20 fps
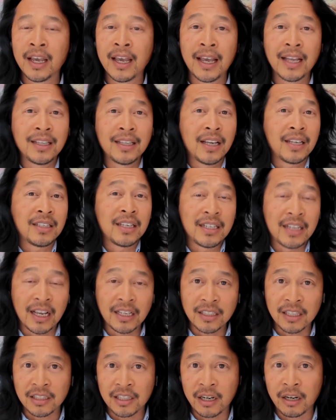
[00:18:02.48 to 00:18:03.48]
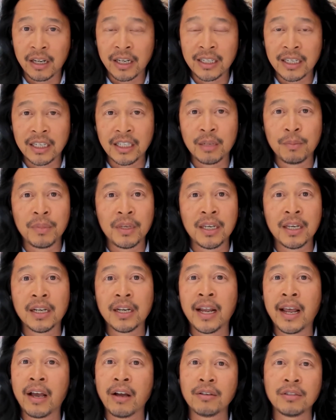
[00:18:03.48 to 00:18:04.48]
It doesn't necessarily need to be in
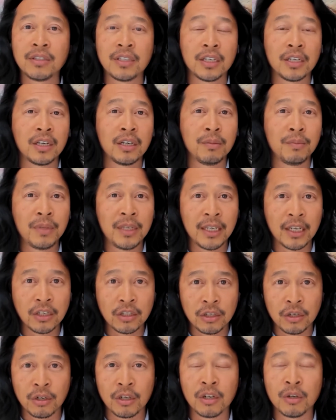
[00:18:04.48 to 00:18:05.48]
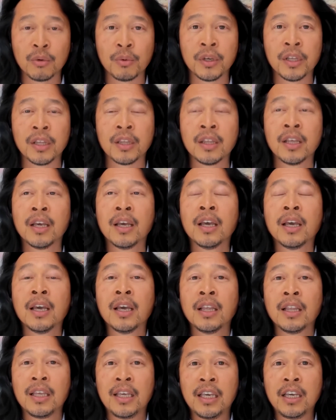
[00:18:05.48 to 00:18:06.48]
house, it could be external with
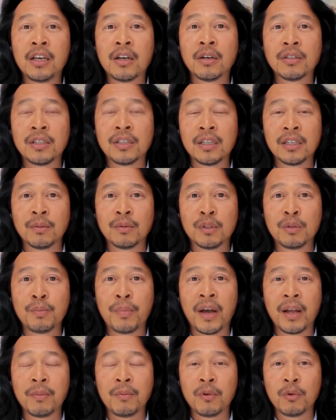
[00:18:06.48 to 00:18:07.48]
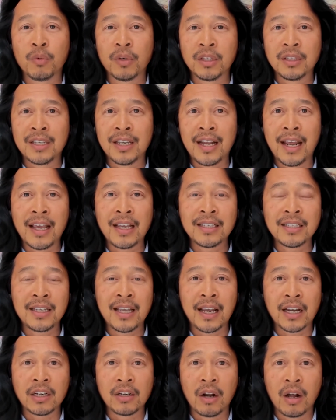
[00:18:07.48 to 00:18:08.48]
ecosystems, but with today's
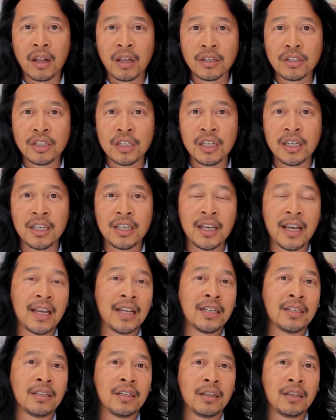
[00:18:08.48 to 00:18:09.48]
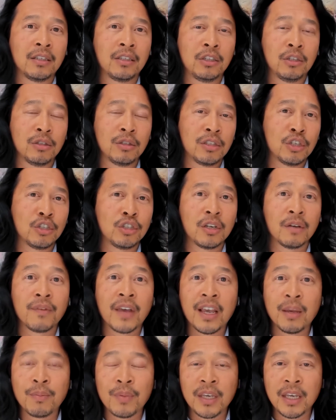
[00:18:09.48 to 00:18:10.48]
technology and usage of
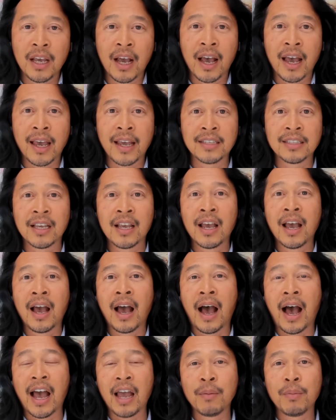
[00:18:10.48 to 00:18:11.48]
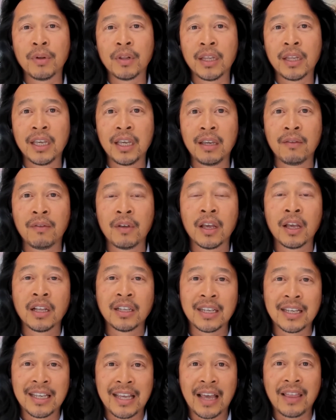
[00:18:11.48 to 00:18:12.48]
APIs, I believe to
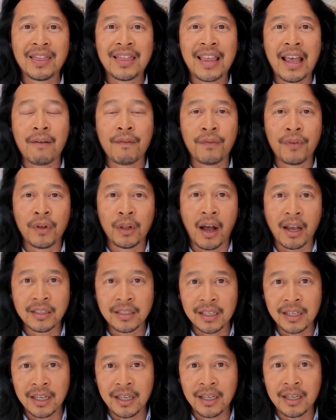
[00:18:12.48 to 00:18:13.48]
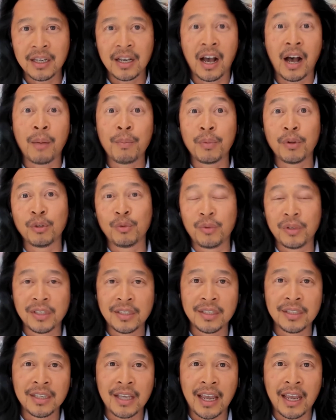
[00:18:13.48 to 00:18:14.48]
get that velocity coupled with
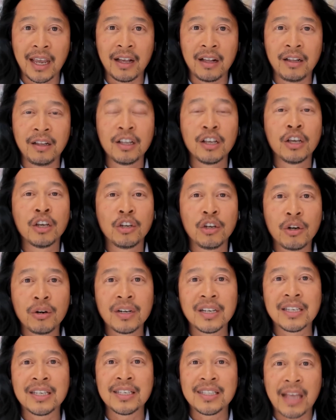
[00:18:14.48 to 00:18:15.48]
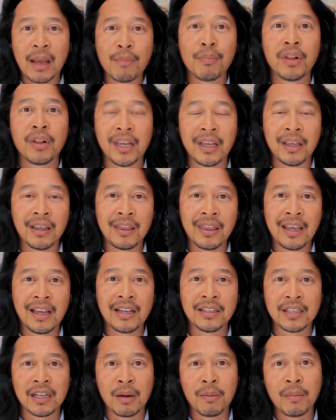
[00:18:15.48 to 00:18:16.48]
scale, you're assembling
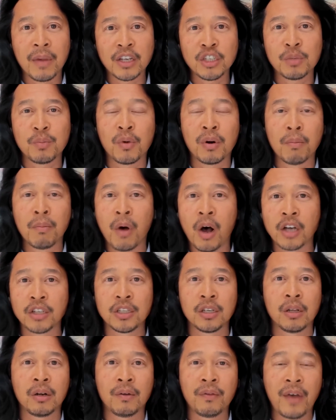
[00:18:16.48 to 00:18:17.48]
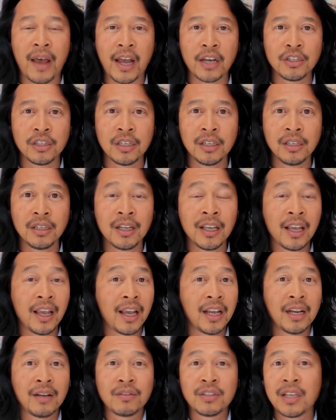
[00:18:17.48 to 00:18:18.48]
things in a much more modular fashion.
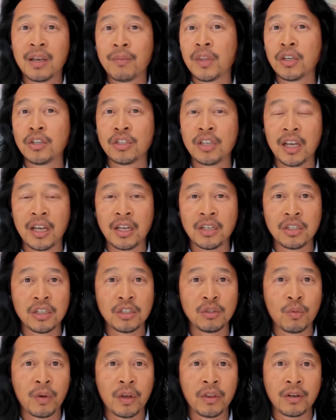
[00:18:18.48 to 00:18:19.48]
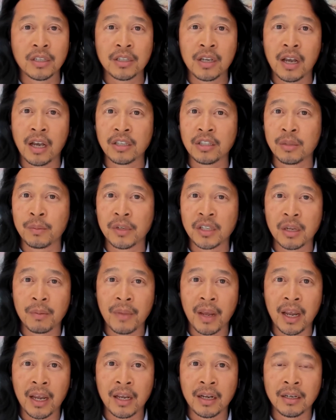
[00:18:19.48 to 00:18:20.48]
And if something changes, whether it's customer
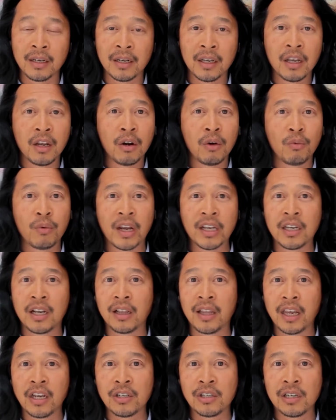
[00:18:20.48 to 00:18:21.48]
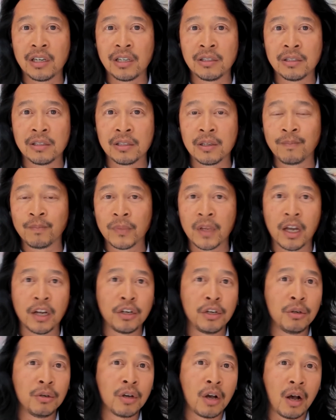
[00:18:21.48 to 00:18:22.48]
demand, regulations, a
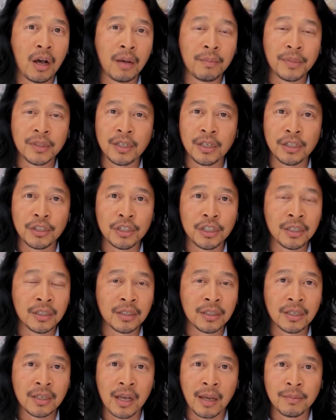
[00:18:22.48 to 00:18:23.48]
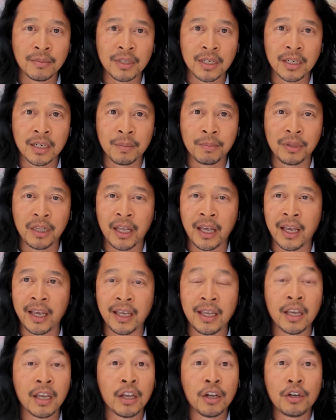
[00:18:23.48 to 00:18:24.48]
new competition comes into
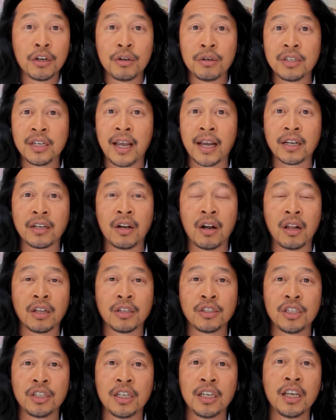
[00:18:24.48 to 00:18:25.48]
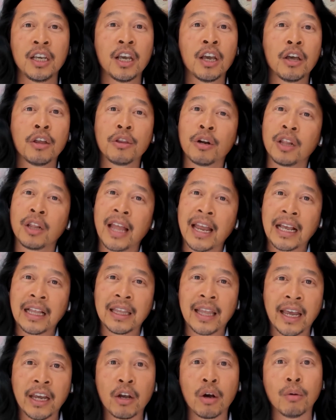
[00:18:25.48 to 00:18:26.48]
play, new technology, they're like
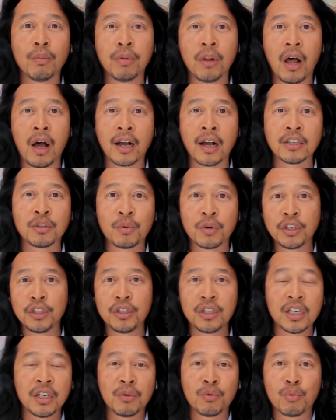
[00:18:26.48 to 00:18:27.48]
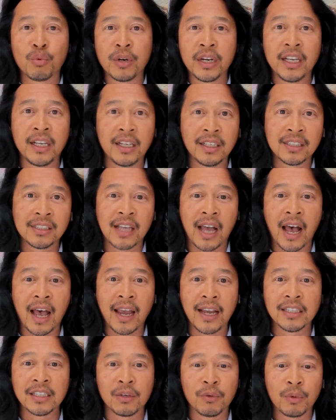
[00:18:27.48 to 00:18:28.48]
Lego blocks where you can
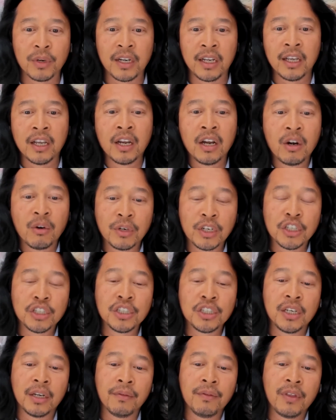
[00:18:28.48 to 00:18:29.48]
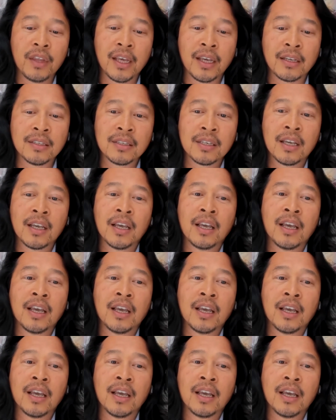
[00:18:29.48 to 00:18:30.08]
resize and re- reshift things.